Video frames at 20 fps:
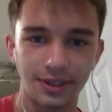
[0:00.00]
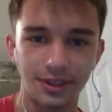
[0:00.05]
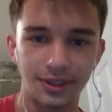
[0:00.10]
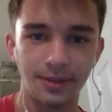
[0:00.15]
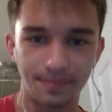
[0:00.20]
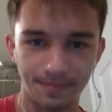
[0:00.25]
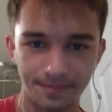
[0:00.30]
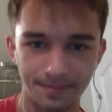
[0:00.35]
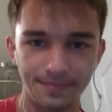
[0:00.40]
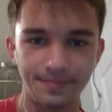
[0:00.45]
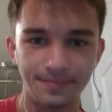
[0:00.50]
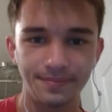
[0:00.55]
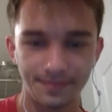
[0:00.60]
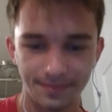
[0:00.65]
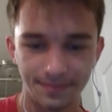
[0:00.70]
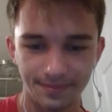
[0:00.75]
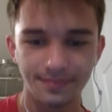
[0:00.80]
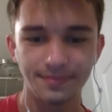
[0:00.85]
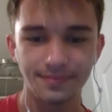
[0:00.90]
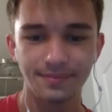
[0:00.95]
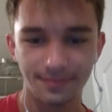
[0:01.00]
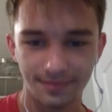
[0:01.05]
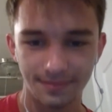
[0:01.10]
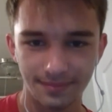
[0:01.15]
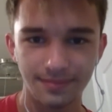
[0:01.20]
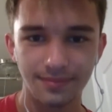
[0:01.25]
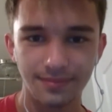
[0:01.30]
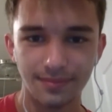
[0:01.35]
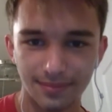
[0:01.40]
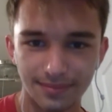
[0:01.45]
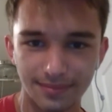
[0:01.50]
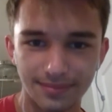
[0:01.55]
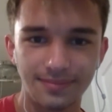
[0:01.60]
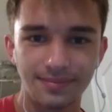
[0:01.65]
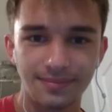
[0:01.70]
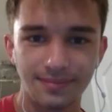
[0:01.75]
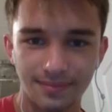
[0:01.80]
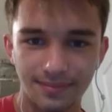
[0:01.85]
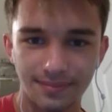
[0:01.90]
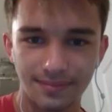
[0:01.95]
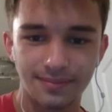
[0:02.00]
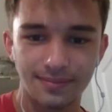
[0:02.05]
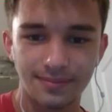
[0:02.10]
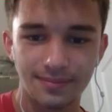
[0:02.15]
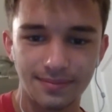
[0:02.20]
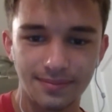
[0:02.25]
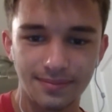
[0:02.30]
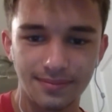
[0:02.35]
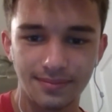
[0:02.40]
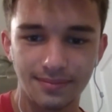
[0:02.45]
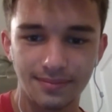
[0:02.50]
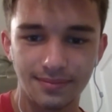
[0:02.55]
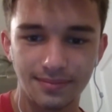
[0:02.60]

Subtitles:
Okay, 2 years. Nice. And you said you're studying